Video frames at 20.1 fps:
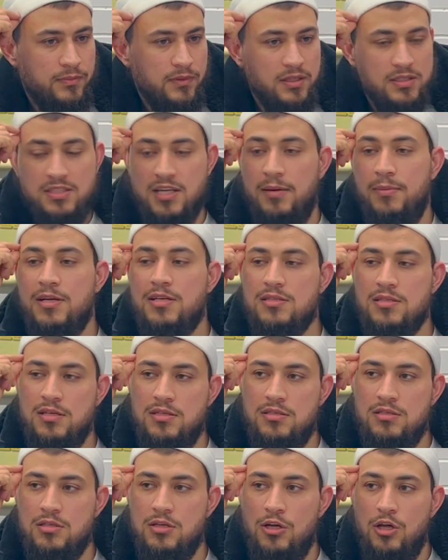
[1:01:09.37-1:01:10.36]
Does that make
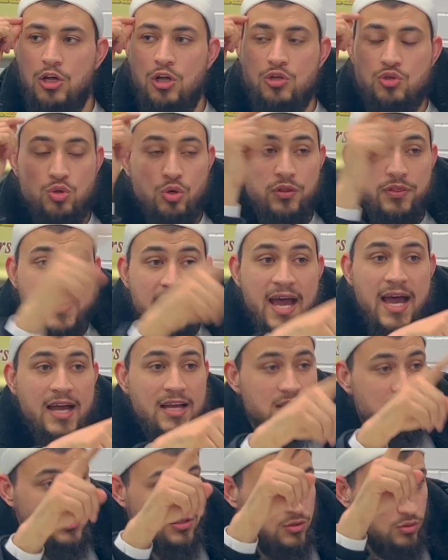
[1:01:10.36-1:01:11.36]
sense? So
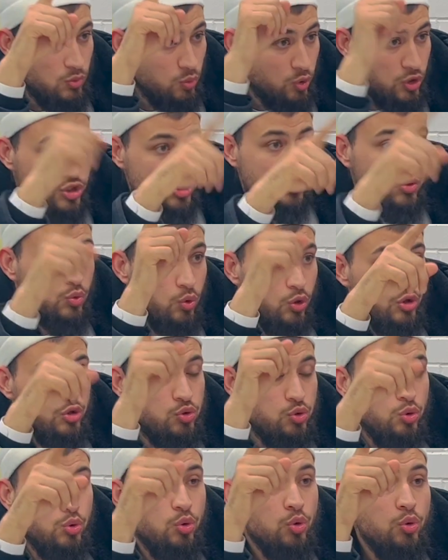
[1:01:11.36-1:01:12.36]
that's what's going
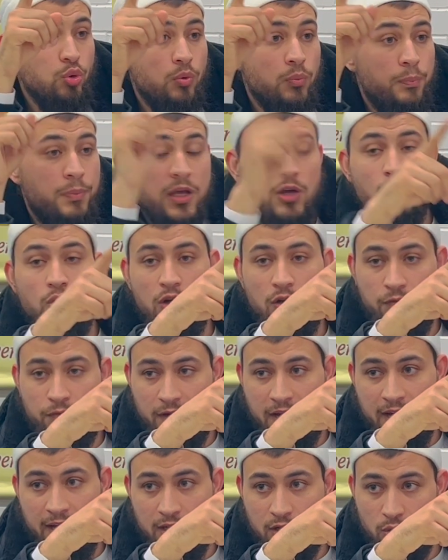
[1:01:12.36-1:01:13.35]
to
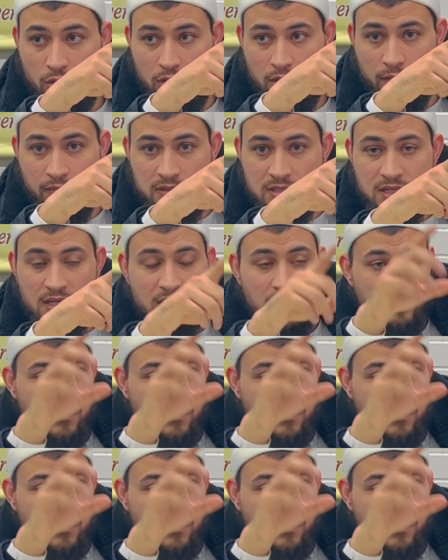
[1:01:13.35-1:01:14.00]
purify your nafs.